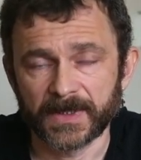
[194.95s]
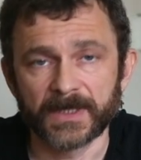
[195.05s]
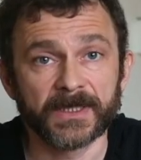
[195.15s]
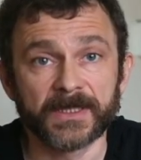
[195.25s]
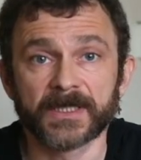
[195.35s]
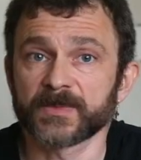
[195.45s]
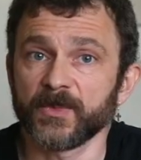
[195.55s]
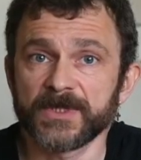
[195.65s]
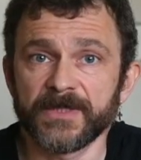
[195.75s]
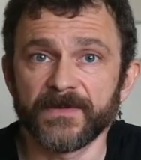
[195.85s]
It gets
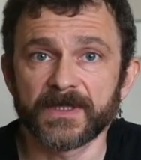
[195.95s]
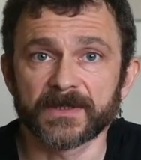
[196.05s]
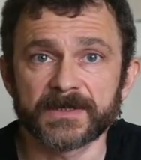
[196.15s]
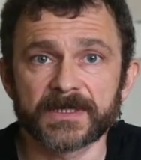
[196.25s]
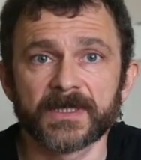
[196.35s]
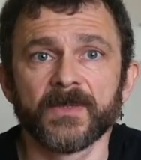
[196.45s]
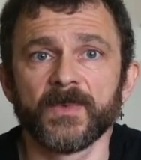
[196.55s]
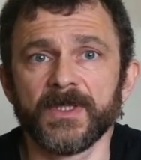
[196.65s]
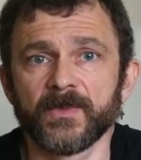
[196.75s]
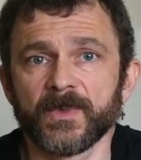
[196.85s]
more difficult
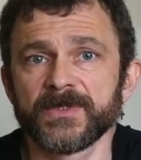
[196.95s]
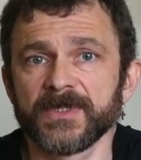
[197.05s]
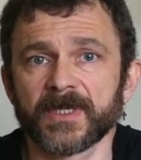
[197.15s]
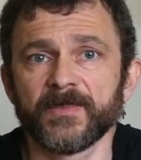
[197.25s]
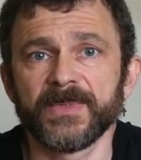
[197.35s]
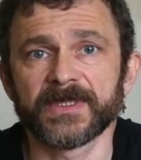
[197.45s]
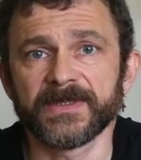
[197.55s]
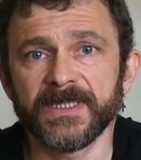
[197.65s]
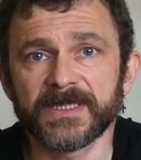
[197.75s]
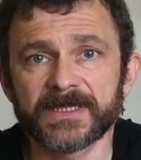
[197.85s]
when you want to compare
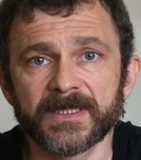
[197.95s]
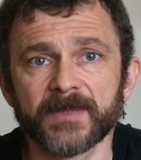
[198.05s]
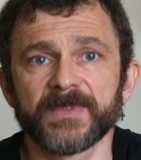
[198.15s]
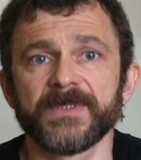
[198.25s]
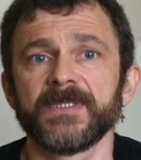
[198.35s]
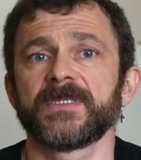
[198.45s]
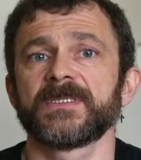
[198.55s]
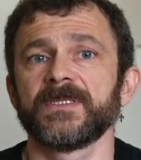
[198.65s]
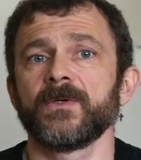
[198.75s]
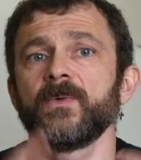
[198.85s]
things, but there
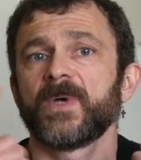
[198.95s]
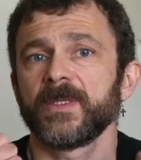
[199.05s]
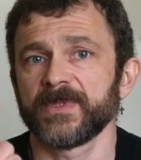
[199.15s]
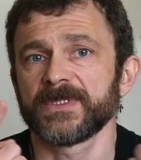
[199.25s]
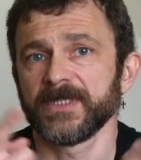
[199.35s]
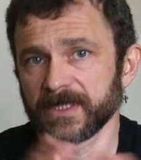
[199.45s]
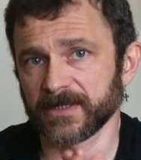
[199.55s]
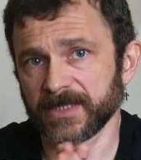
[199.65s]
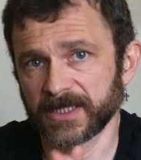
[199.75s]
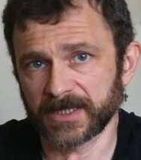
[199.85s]
is no one
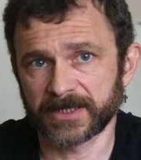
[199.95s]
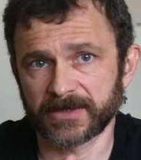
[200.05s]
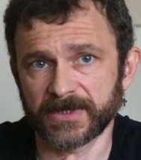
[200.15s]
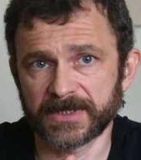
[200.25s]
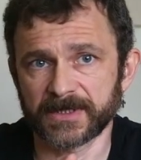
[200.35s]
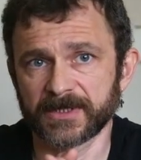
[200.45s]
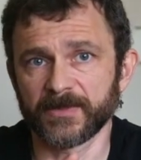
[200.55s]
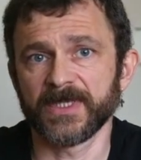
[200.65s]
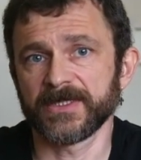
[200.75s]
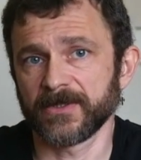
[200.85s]
particular characteristic to
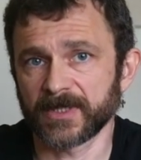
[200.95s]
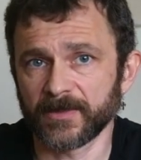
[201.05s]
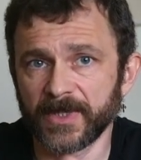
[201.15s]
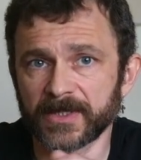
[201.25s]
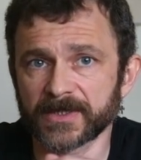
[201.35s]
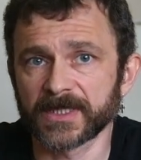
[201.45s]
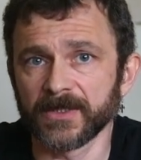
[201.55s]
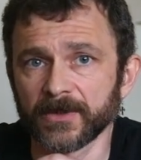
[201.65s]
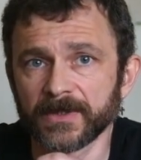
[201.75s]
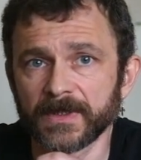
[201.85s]
base your comparison
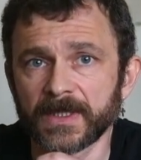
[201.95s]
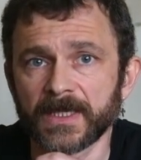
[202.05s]
on.